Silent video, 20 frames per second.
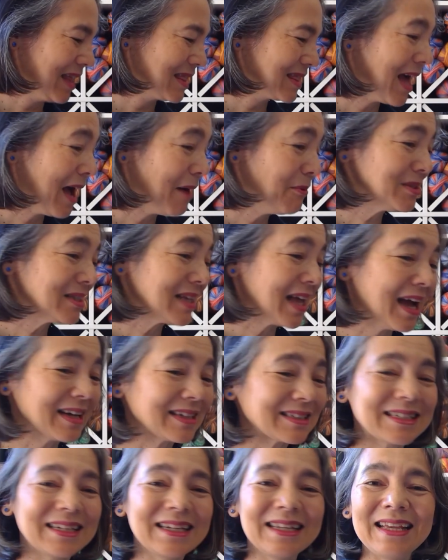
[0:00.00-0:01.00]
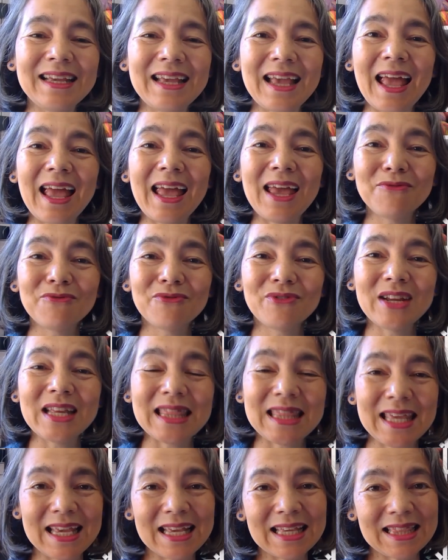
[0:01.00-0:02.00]
That was actually
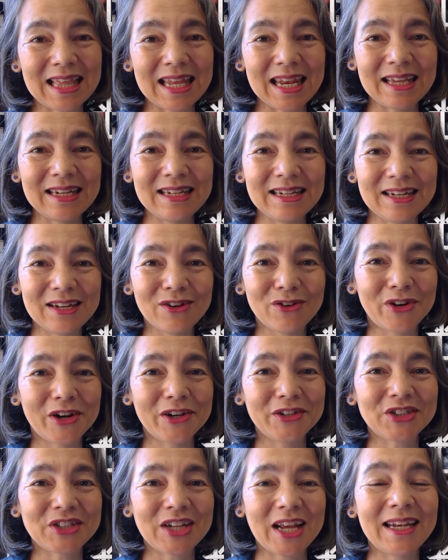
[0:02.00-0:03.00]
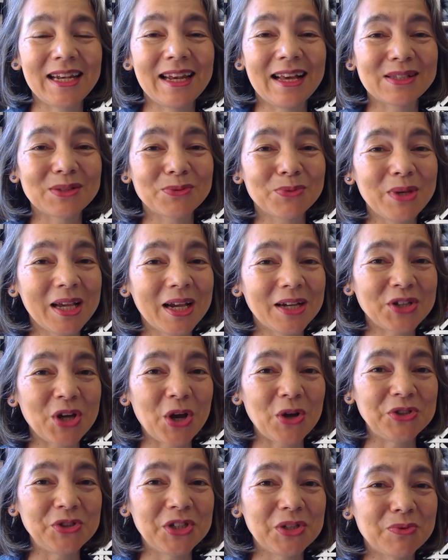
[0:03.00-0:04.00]
everything that I knit and crocheted last week. I
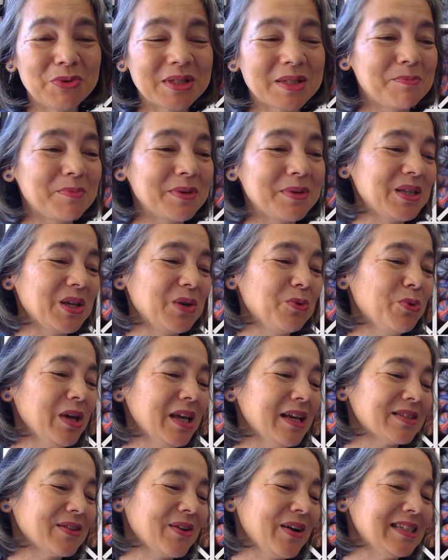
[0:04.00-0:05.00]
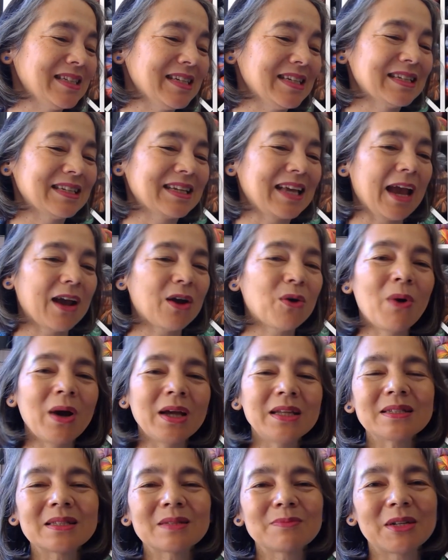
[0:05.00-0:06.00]
told you it was a busy week, so I didn't get
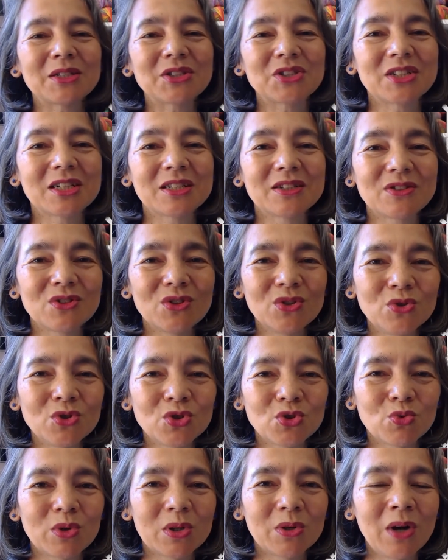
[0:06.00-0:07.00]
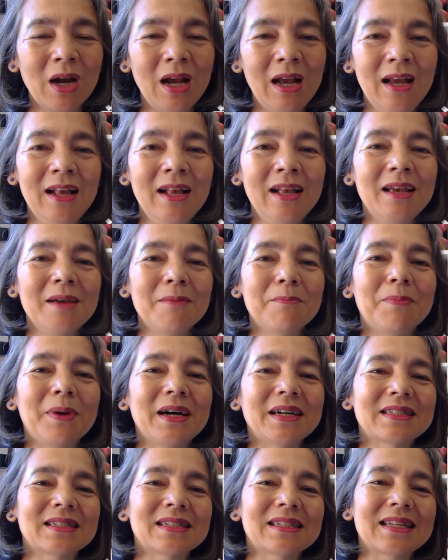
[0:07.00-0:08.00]
quite as much done as usual.
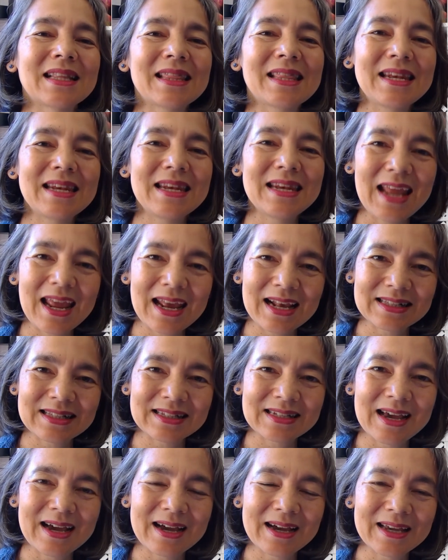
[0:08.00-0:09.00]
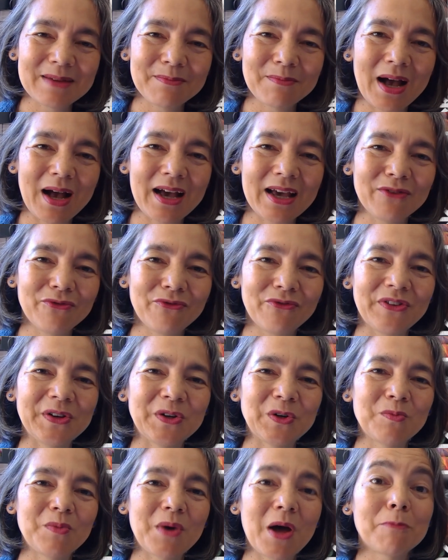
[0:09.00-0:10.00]
But the next time I
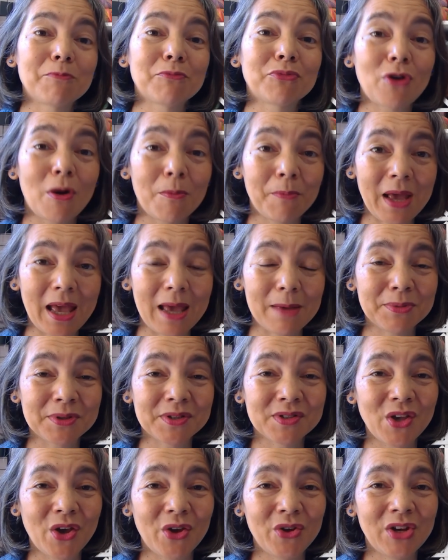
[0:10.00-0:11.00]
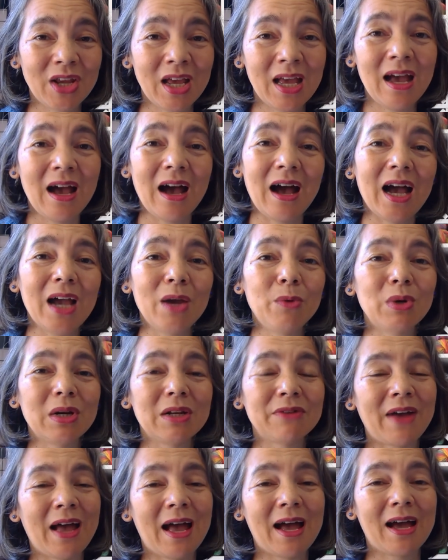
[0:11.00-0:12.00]
film a proper episode, I will
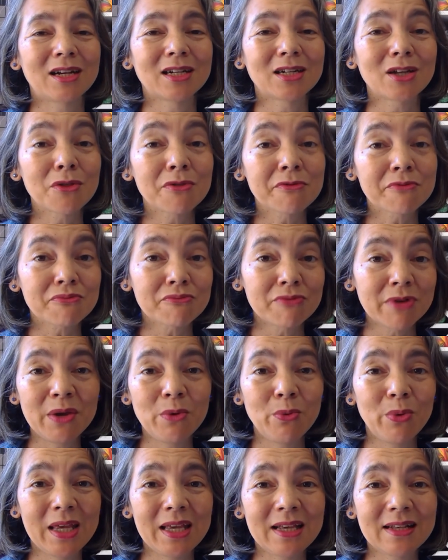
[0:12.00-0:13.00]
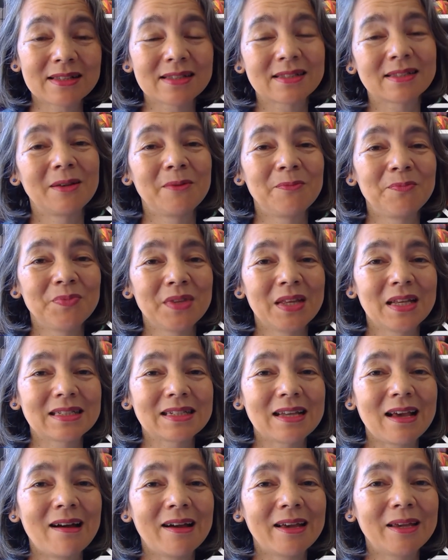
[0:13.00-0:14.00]
have had 3 weeks
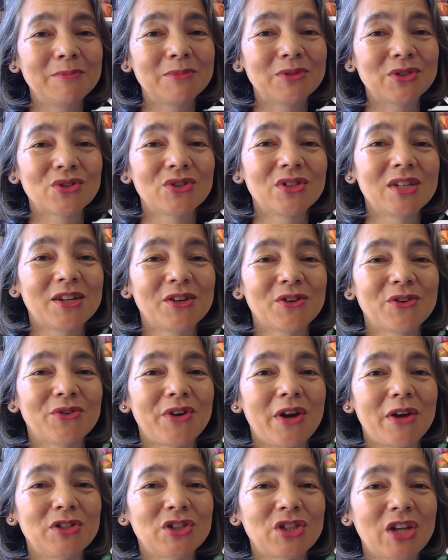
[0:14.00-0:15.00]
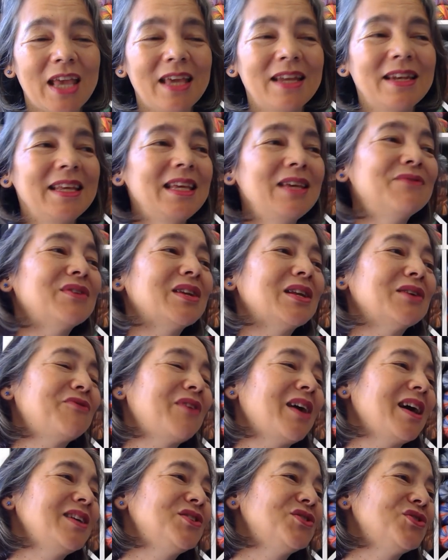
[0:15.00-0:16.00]
time to knit and crochet. And even if
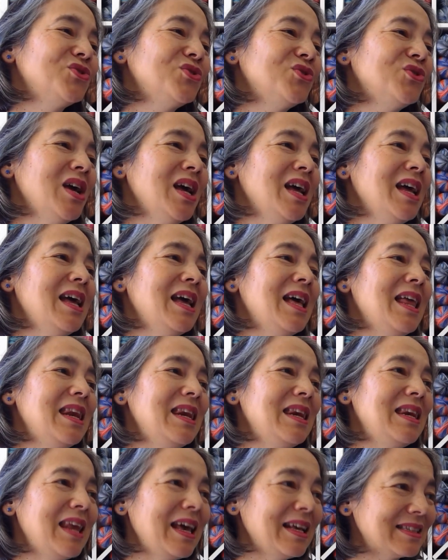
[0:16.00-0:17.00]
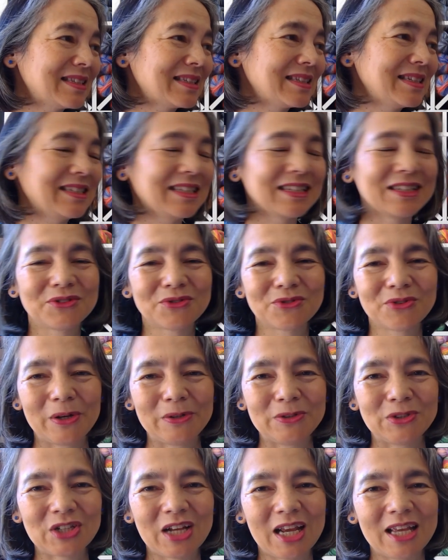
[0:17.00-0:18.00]
I do less knitting and
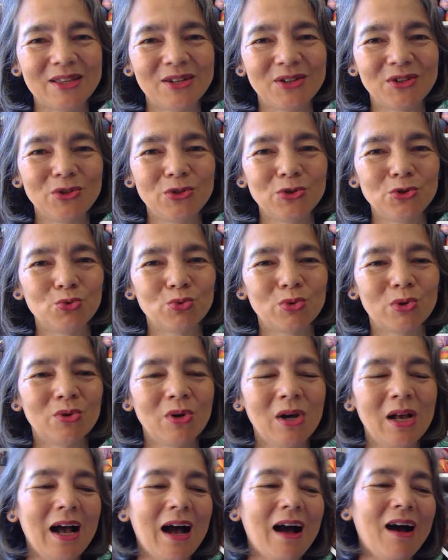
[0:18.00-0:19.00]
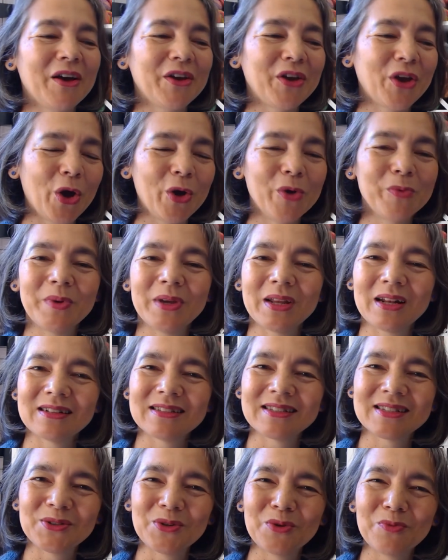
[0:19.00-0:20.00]
crochet than usual, I hope it'll
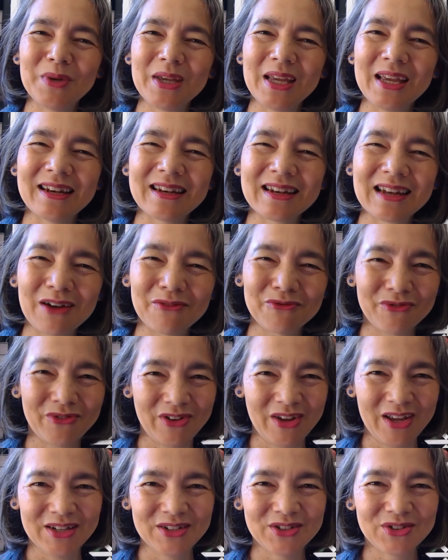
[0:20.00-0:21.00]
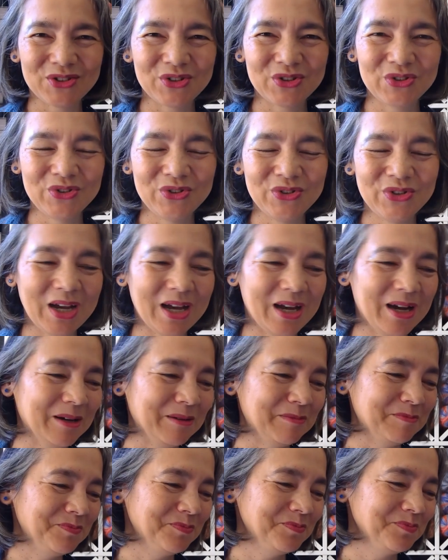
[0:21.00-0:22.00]
still be enough to
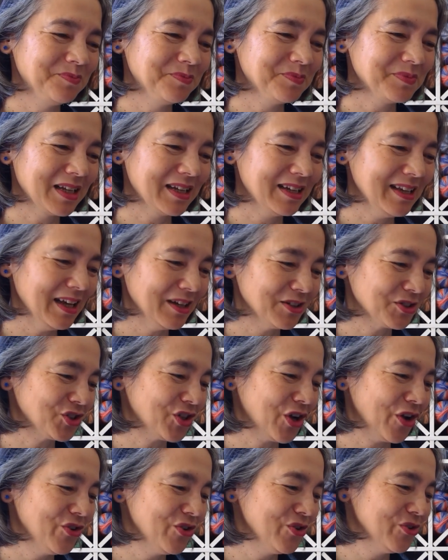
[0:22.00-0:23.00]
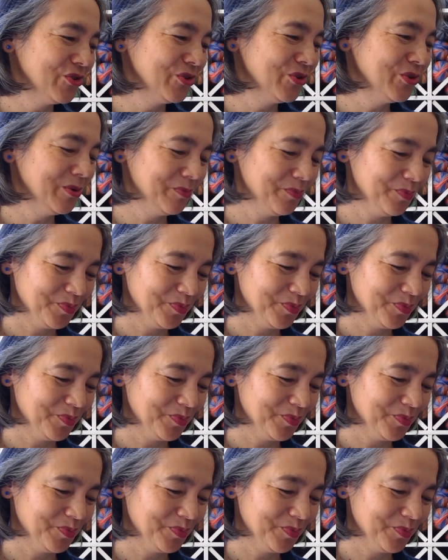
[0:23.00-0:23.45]
show you